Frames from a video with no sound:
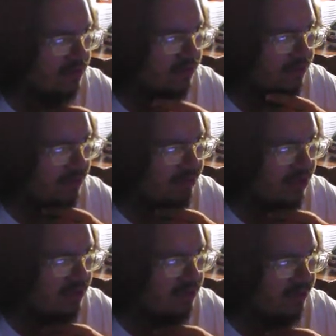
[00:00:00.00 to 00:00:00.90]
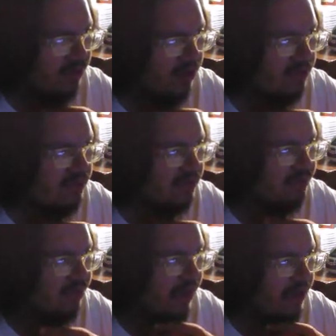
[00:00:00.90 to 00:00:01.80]
repeats the process
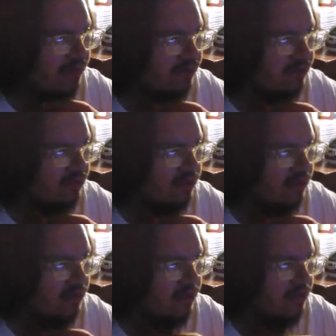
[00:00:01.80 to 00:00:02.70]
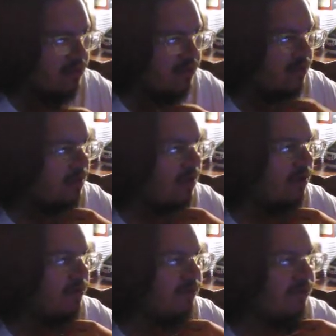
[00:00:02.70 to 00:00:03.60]
patterns
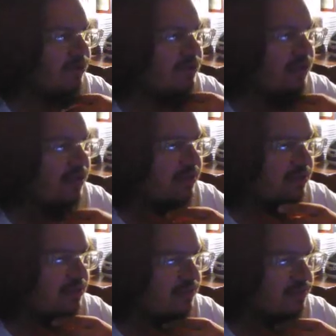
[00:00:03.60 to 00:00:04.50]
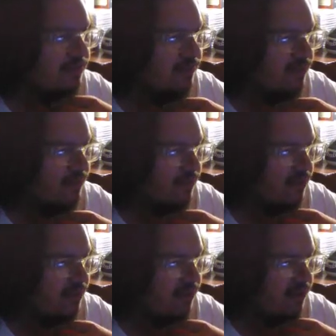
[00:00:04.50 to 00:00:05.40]
of the second
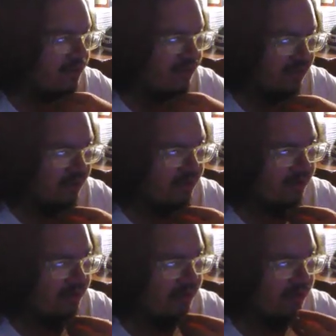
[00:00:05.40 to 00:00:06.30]
and third